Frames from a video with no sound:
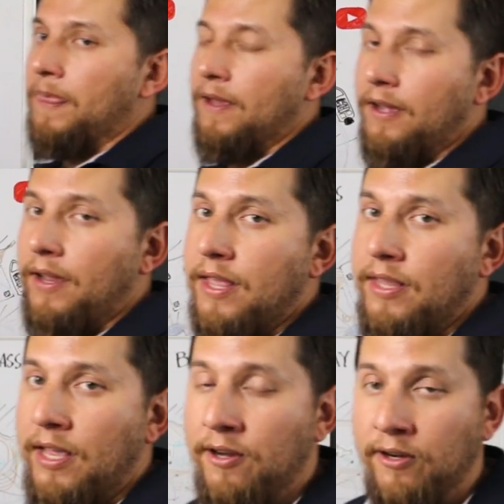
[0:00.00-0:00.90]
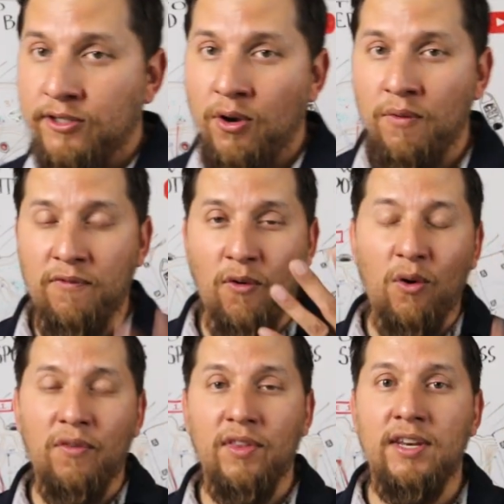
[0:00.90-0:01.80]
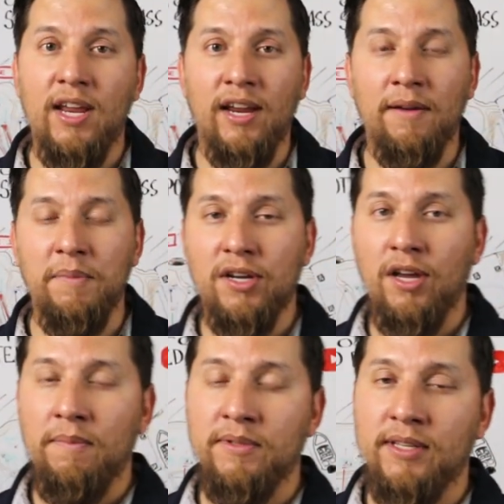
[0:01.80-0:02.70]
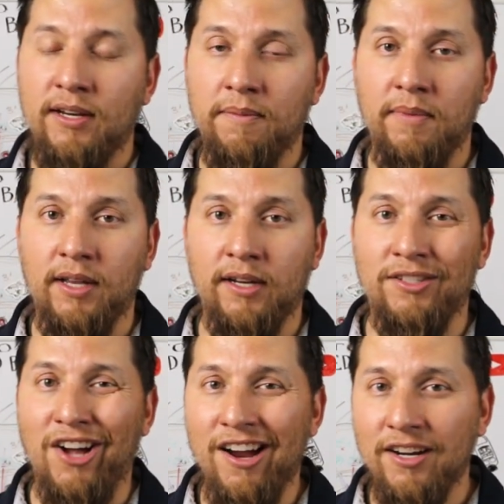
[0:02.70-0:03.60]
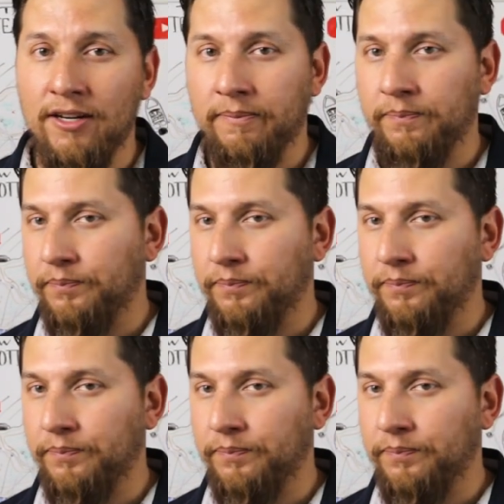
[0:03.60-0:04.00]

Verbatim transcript: Uh, and then your zone four for the day becomes like a, like a dock